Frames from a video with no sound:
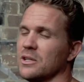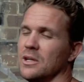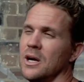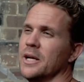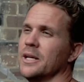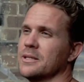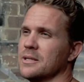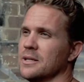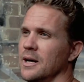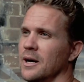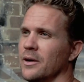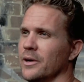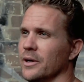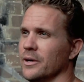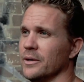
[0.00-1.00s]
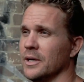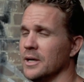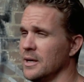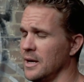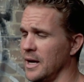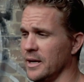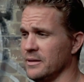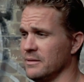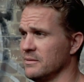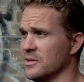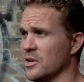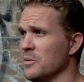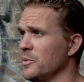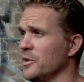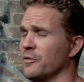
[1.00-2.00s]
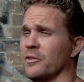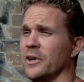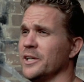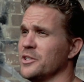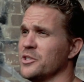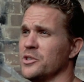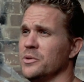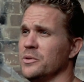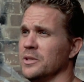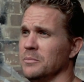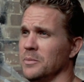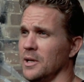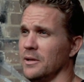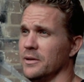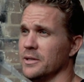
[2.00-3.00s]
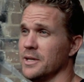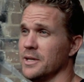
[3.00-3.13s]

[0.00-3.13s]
lighting scenario and don't be afraid to shoot in the middle of the